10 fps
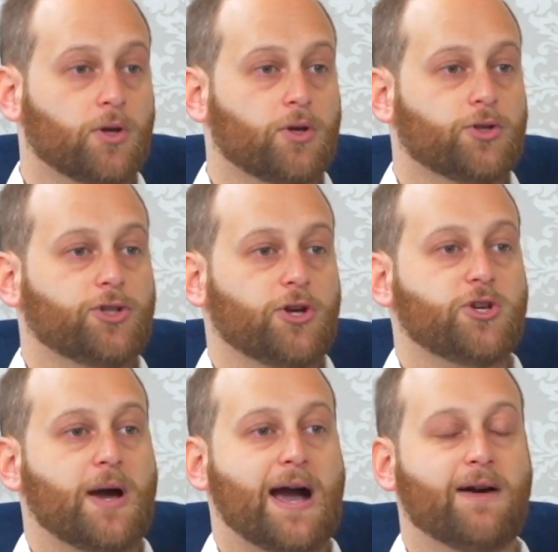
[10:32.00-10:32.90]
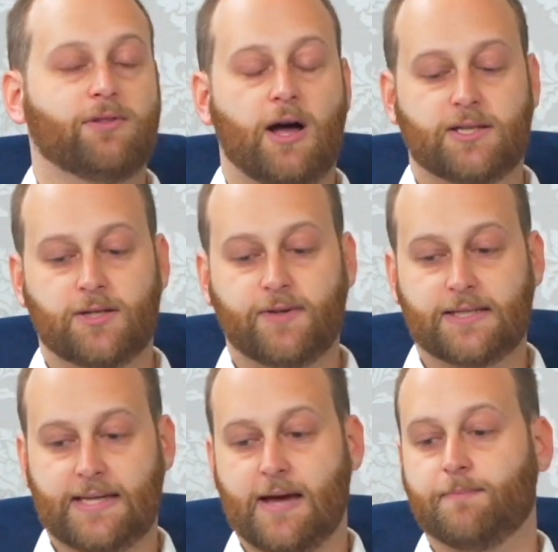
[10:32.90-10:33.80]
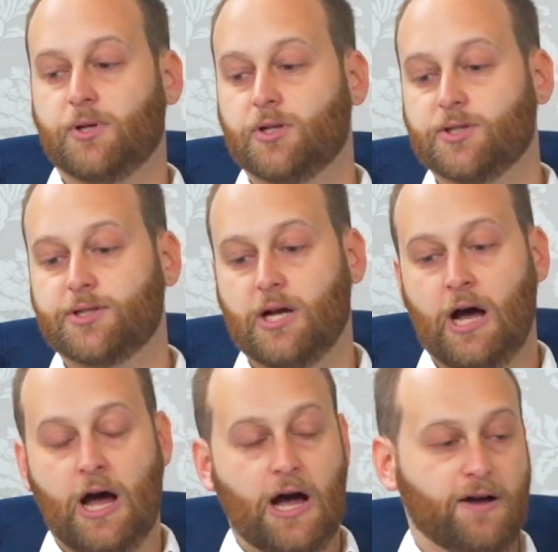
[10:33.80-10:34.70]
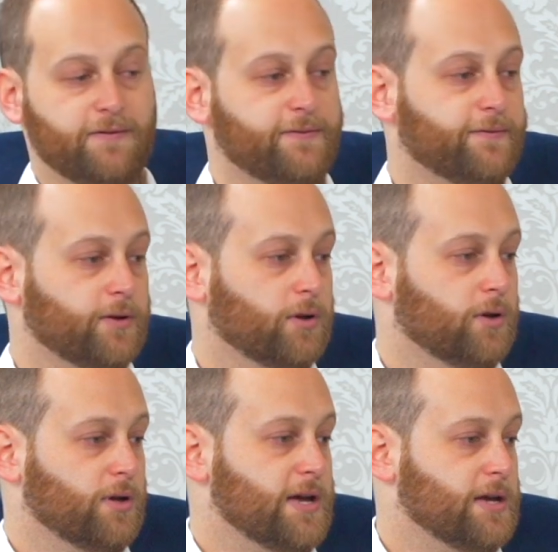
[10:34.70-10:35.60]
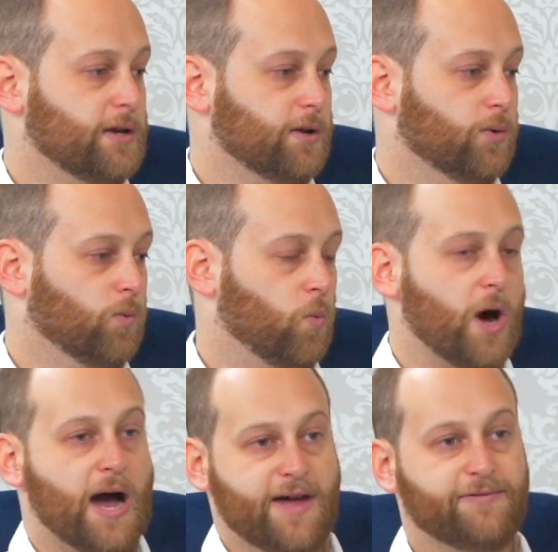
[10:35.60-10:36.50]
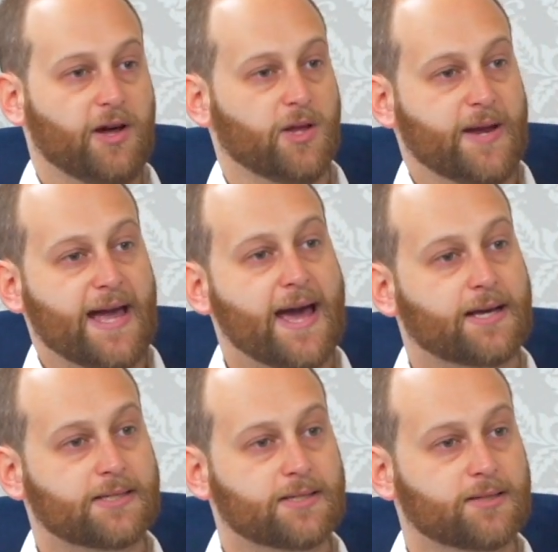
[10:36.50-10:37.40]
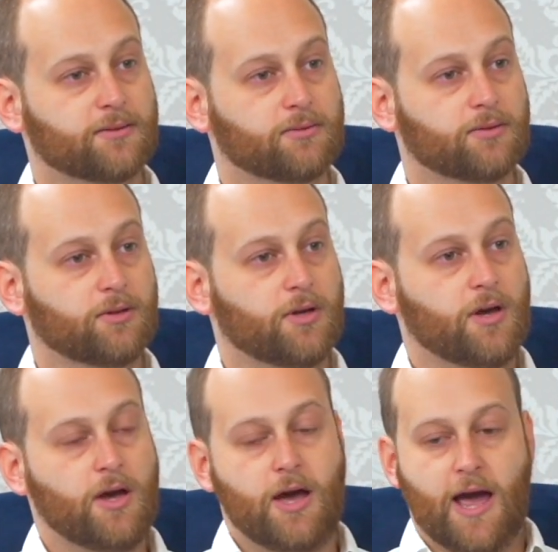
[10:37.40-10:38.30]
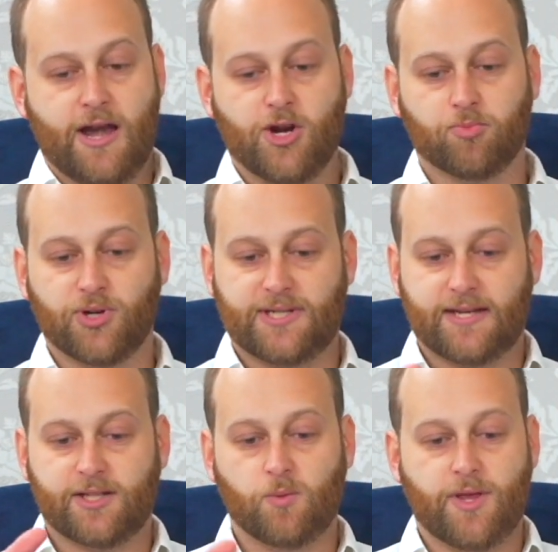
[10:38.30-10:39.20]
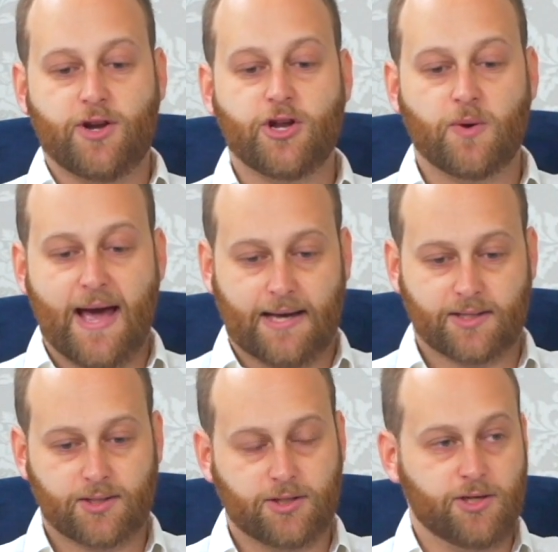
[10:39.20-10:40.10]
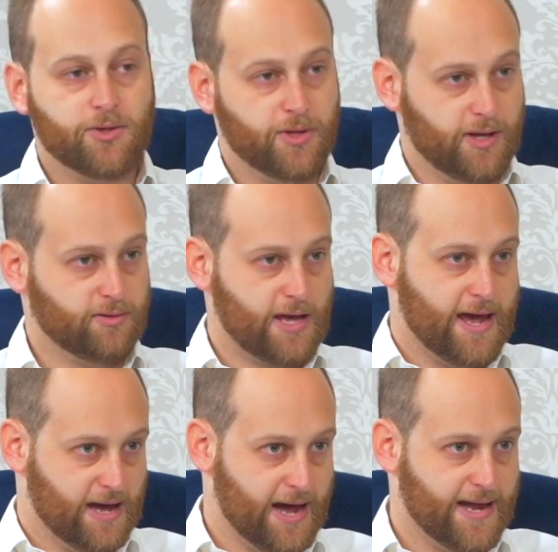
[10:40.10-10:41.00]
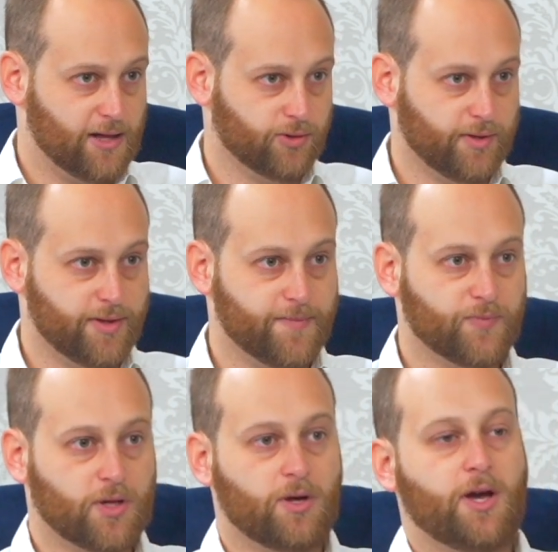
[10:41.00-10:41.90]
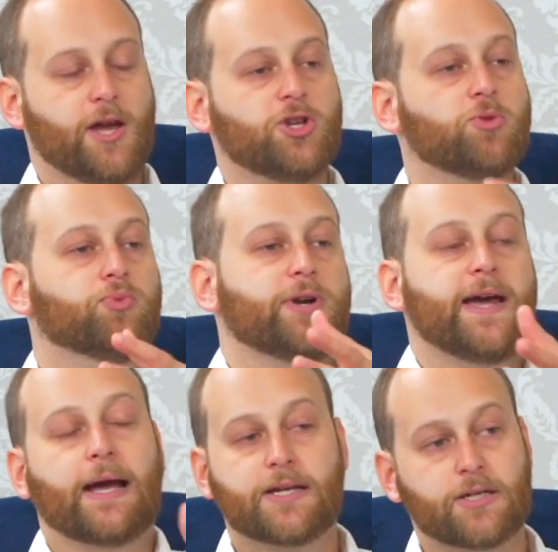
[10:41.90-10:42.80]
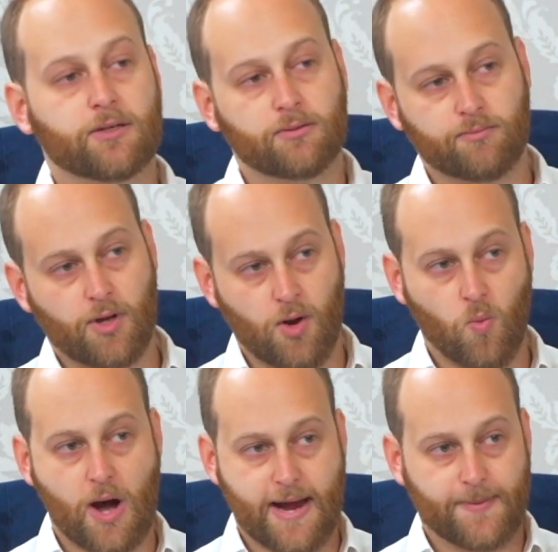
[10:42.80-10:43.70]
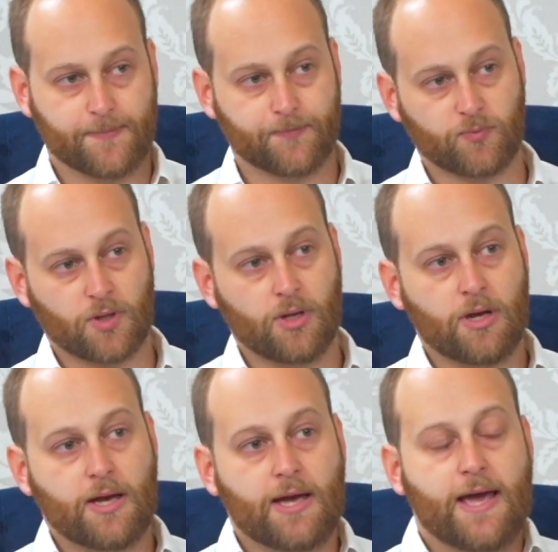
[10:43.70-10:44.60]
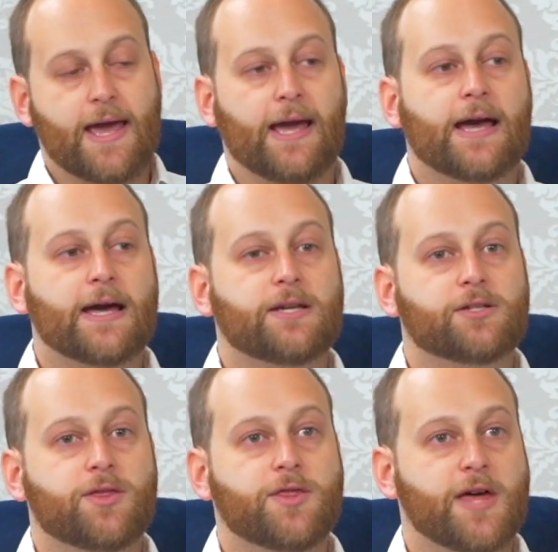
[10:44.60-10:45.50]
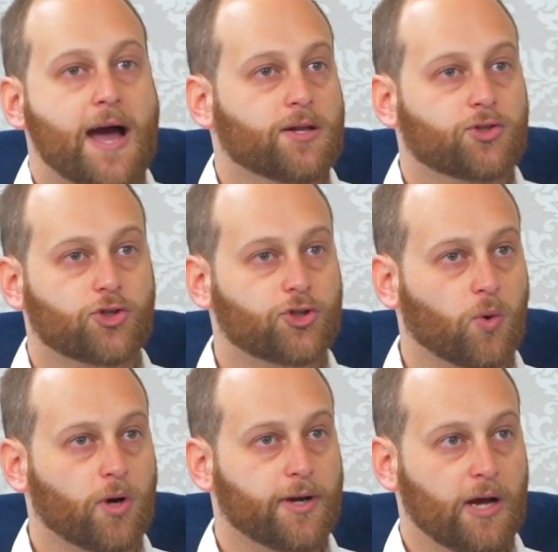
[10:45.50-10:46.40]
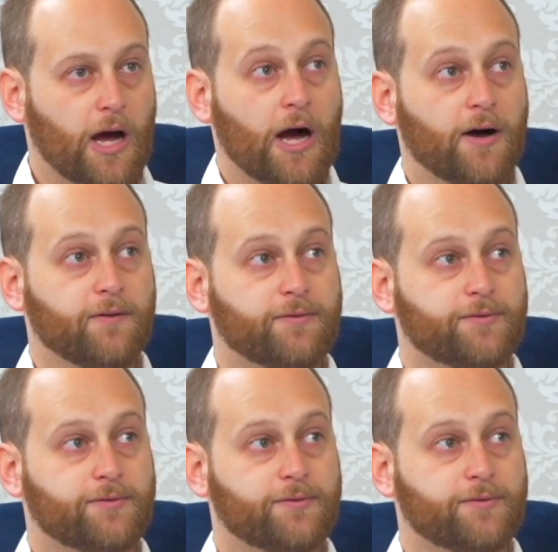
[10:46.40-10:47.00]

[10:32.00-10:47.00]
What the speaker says: So you have lots of examples of Y following X, and you're presented with a new X, you, the AI algorithm, and you predict a Y. And that sort of